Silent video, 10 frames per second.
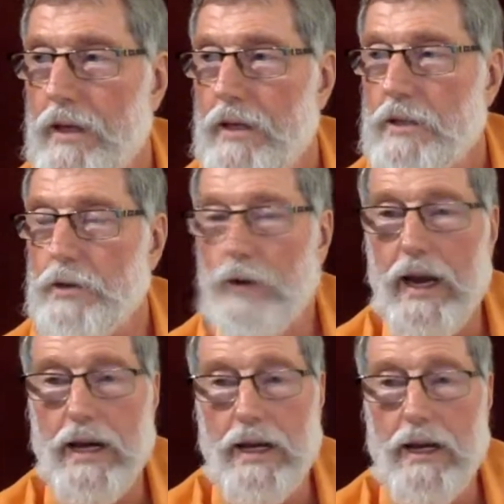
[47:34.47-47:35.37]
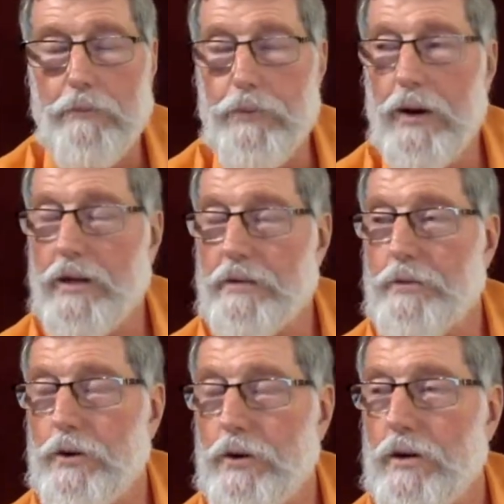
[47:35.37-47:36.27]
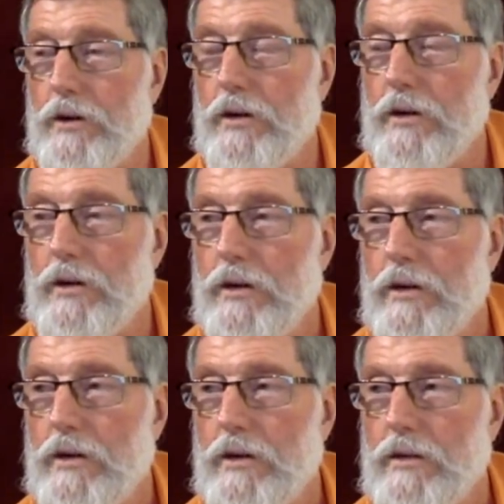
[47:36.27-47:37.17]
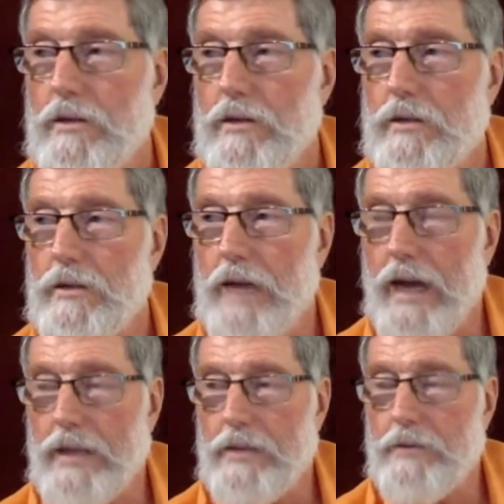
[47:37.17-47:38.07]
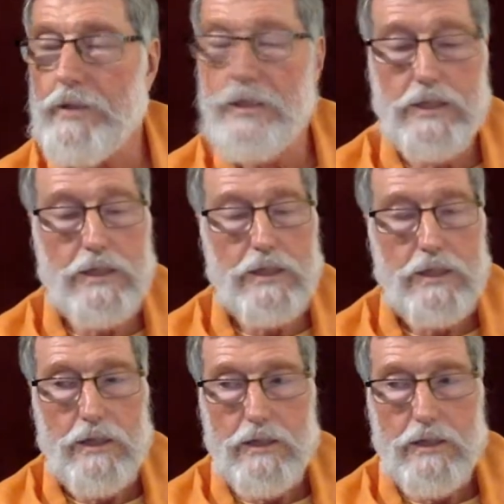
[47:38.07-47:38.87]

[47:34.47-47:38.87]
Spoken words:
So any part of your activities,